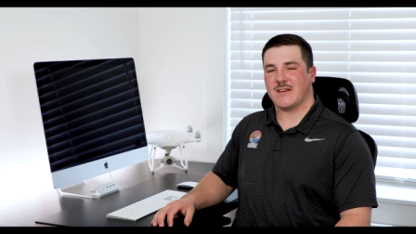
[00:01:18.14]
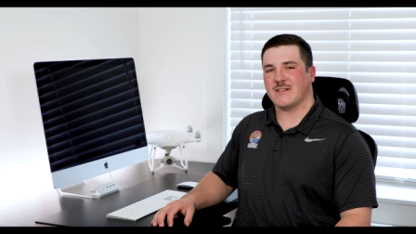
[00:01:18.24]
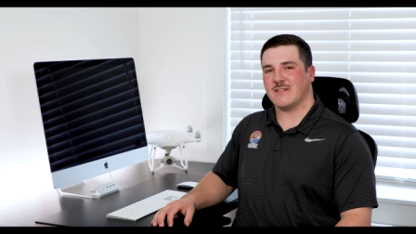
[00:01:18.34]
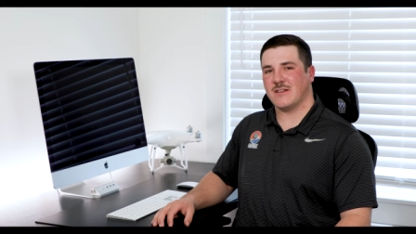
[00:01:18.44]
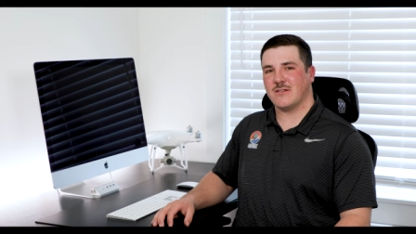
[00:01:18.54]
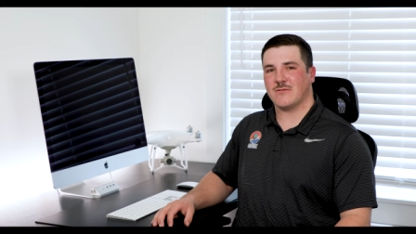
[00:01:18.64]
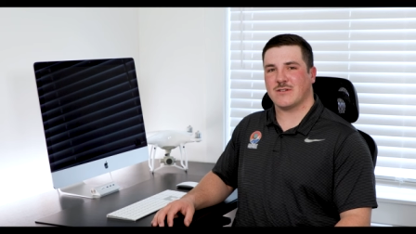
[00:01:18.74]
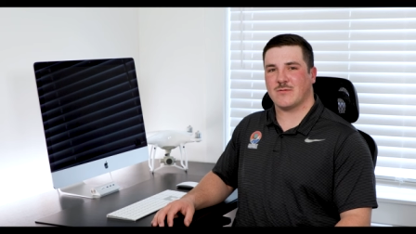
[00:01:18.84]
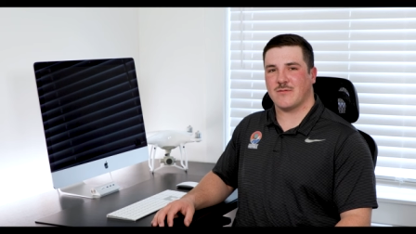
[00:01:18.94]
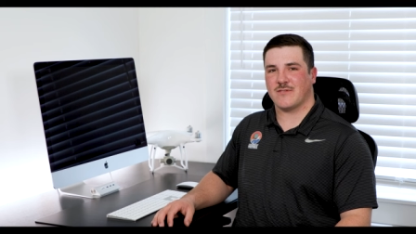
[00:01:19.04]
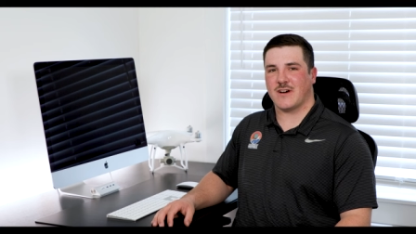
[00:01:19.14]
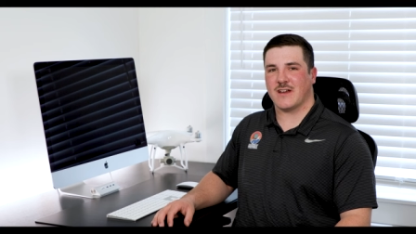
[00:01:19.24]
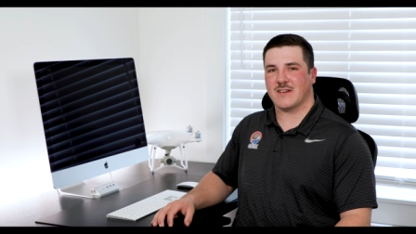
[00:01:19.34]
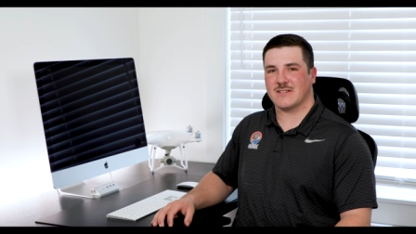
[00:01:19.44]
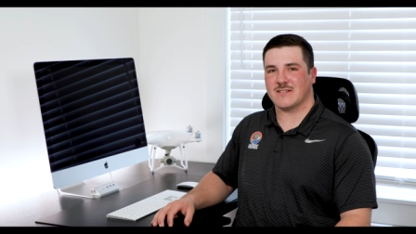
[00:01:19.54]
and continuing to
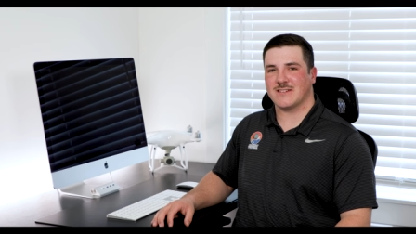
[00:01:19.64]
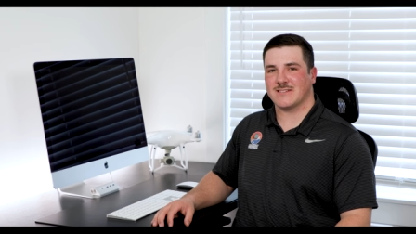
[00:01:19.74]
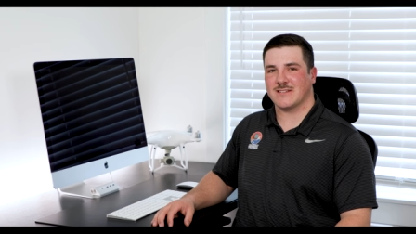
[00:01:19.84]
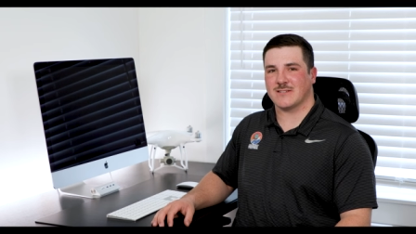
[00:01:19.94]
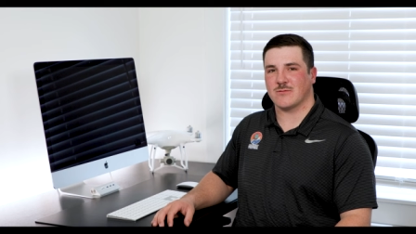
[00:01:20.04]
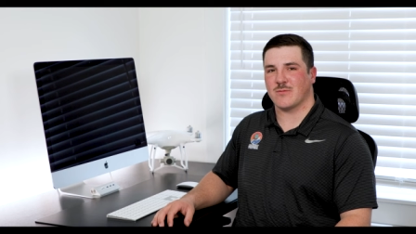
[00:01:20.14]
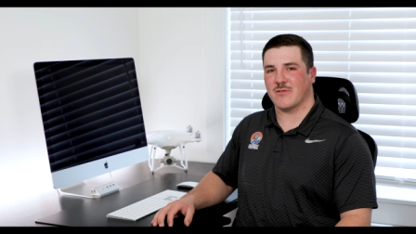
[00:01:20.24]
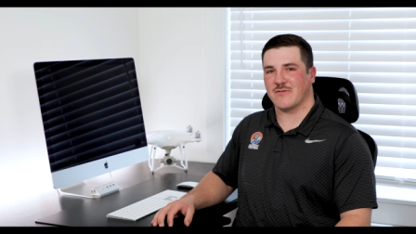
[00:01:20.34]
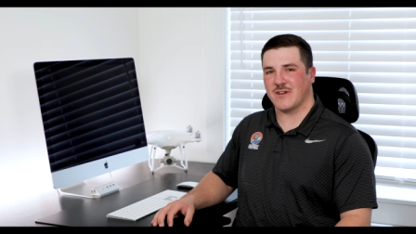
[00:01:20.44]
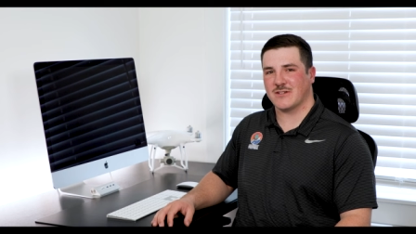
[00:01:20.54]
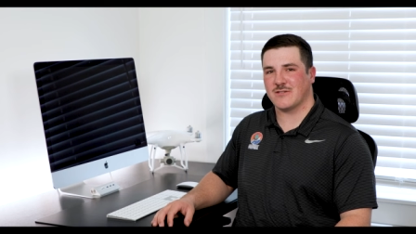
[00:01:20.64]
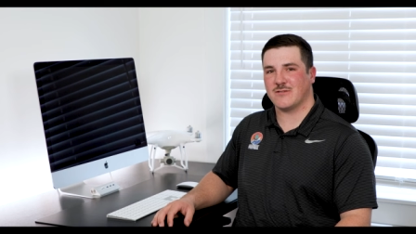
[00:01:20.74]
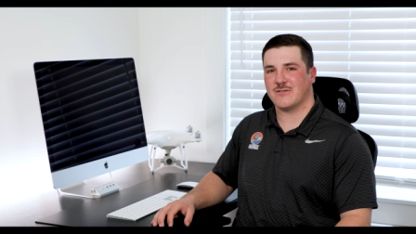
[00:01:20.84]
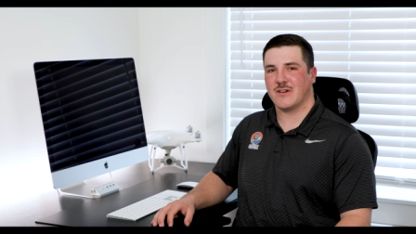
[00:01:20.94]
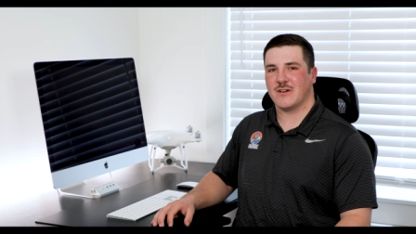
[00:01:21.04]
provide his listings with
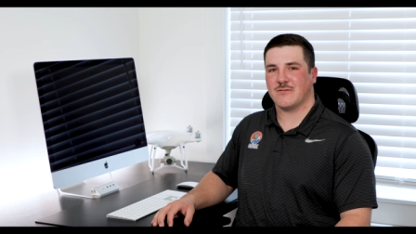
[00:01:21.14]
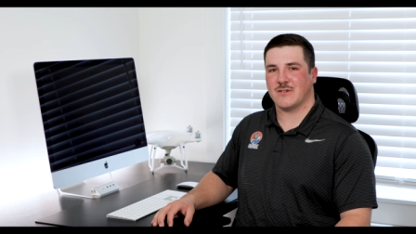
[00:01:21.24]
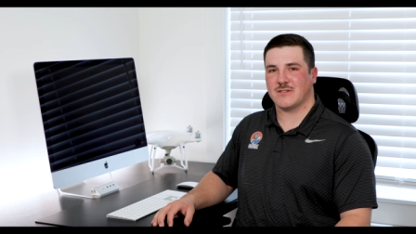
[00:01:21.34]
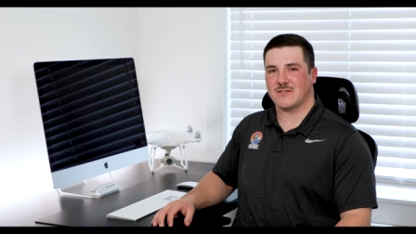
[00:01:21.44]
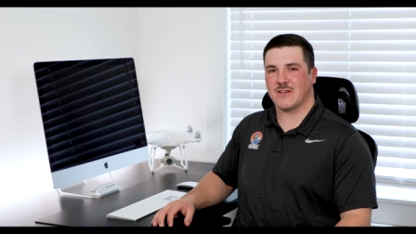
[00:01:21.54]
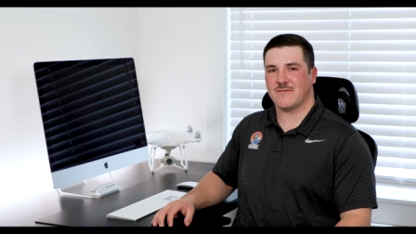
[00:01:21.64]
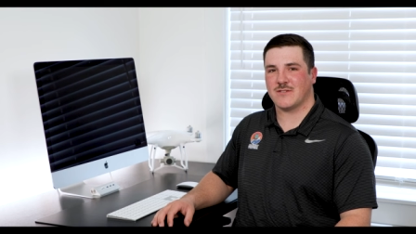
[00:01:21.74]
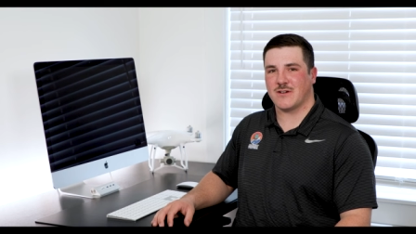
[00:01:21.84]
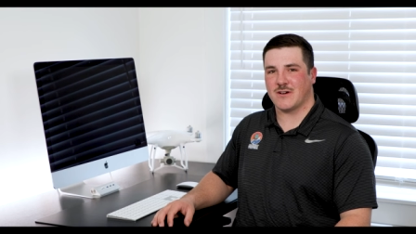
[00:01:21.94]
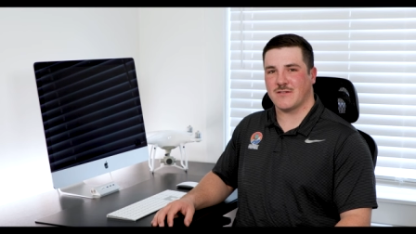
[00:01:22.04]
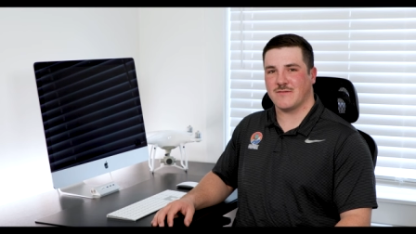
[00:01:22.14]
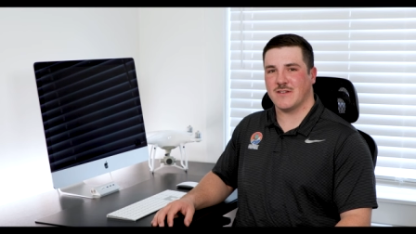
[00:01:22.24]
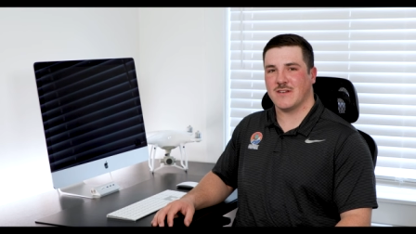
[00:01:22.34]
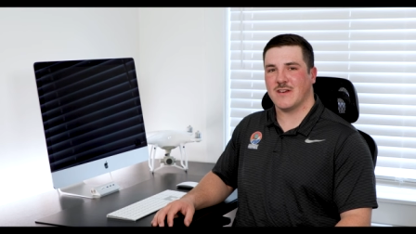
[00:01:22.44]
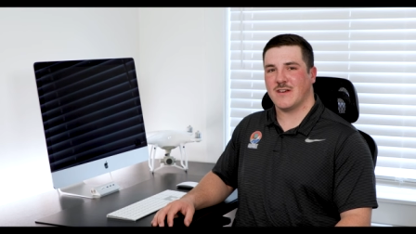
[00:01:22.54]
professional real estate
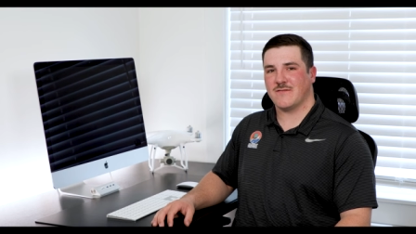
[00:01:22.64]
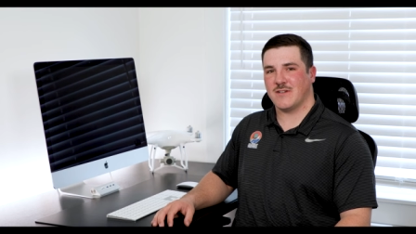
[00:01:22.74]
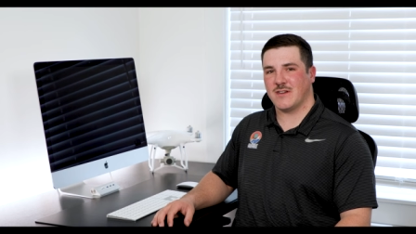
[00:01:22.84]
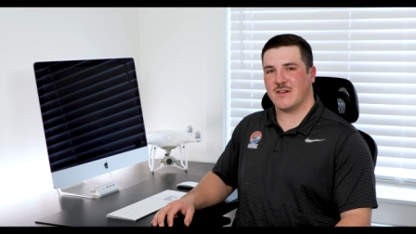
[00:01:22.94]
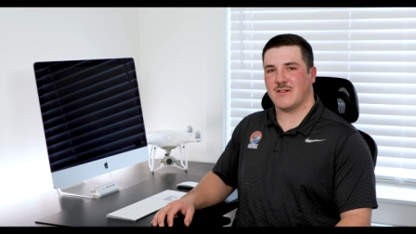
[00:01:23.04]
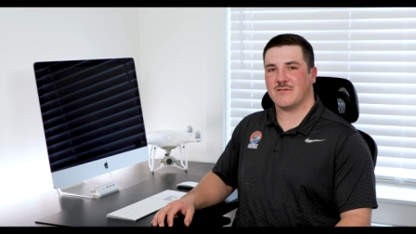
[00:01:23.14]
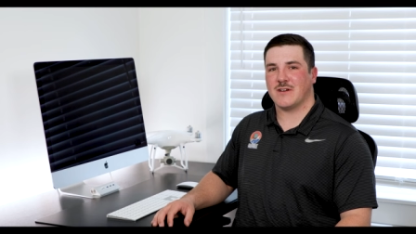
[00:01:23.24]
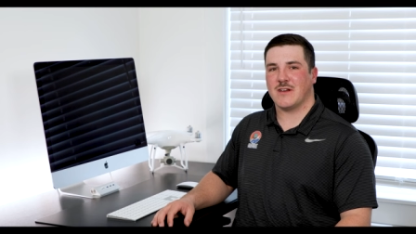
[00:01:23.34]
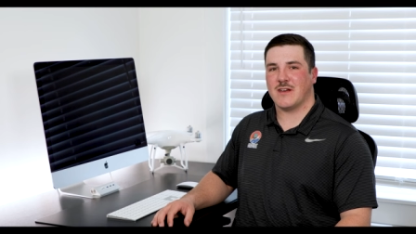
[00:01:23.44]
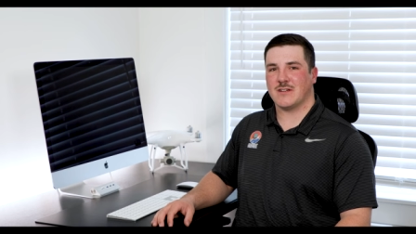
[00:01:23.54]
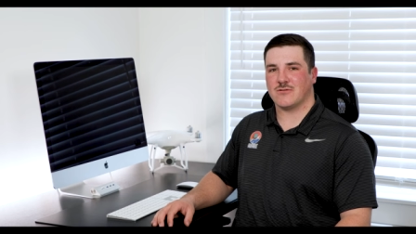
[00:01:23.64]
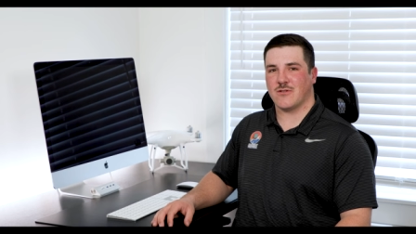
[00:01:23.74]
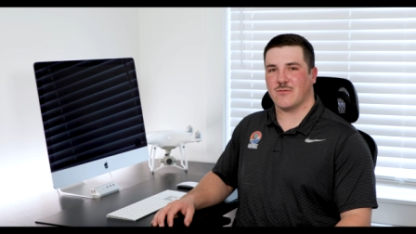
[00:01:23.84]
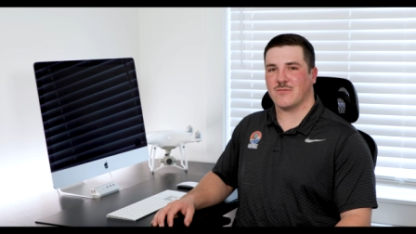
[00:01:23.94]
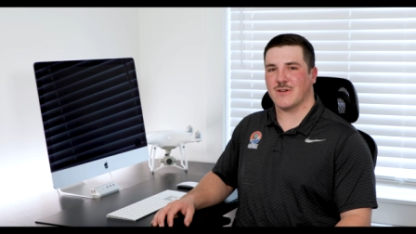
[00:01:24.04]
photography, video, and
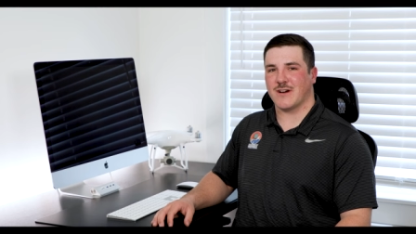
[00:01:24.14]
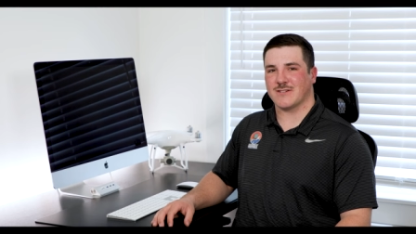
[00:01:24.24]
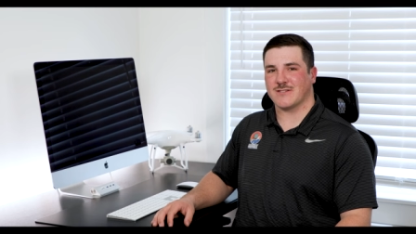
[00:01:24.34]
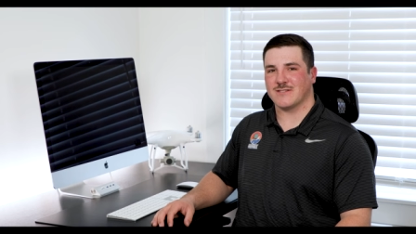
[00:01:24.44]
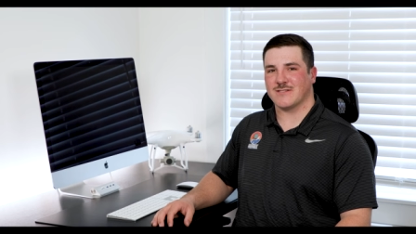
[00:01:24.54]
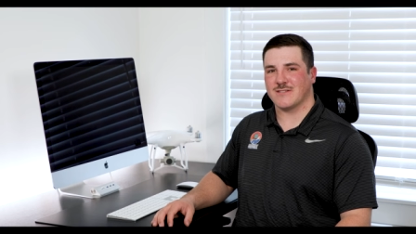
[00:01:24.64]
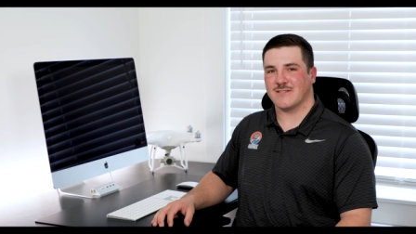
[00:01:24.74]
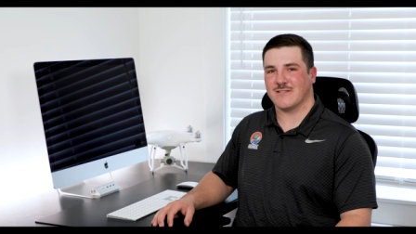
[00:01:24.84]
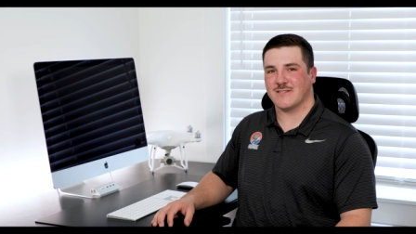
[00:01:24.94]
drone productions.